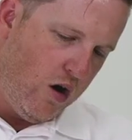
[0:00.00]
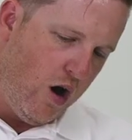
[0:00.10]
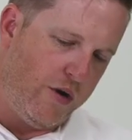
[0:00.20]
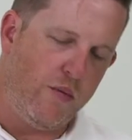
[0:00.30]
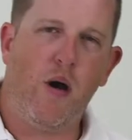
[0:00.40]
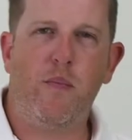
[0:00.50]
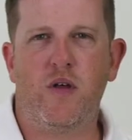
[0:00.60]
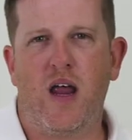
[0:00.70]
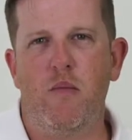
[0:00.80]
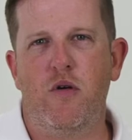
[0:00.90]
I'm going to pop
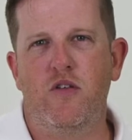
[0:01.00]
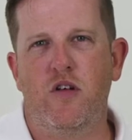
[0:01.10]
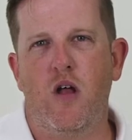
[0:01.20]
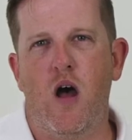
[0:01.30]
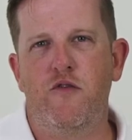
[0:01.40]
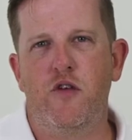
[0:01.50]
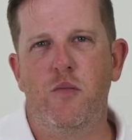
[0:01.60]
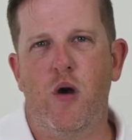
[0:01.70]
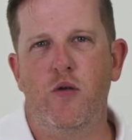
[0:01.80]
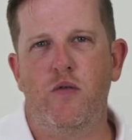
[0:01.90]
the camera into live view
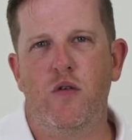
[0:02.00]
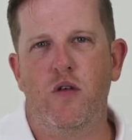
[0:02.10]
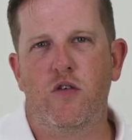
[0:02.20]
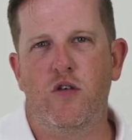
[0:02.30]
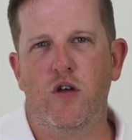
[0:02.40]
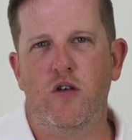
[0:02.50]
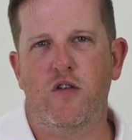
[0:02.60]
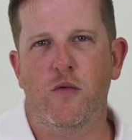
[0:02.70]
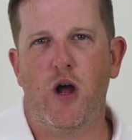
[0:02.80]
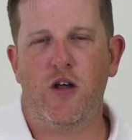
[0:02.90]
mode so you can
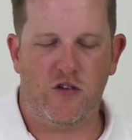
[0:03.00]
see what I